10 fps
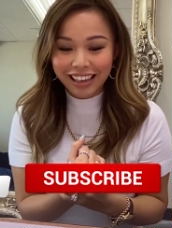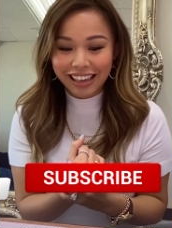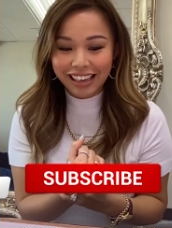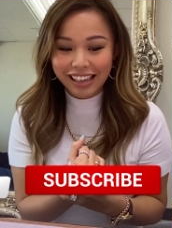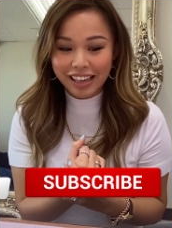
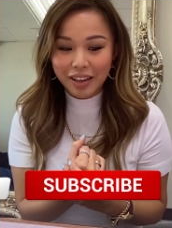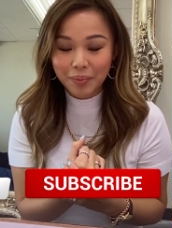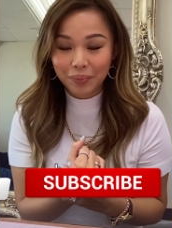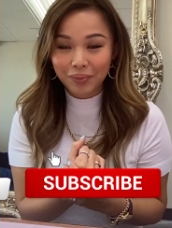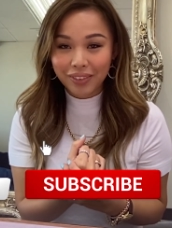
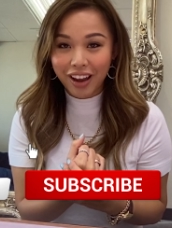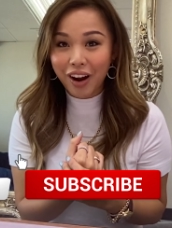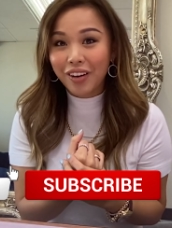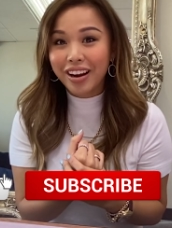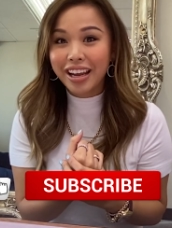Um,
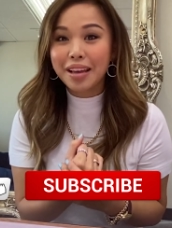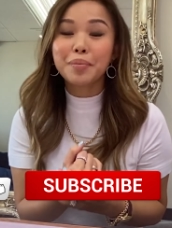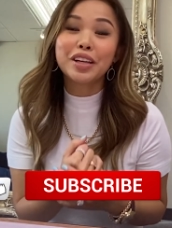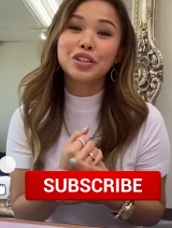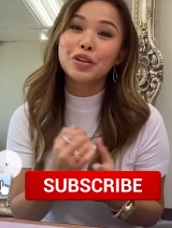all right,
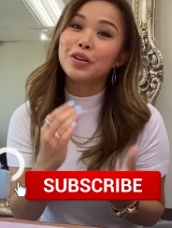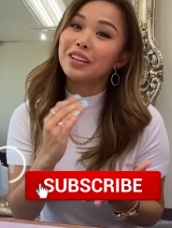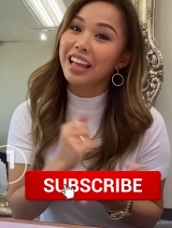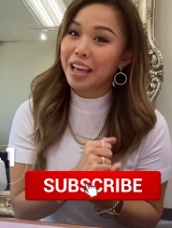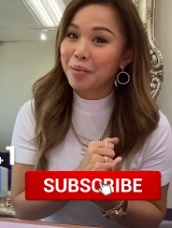make sure you like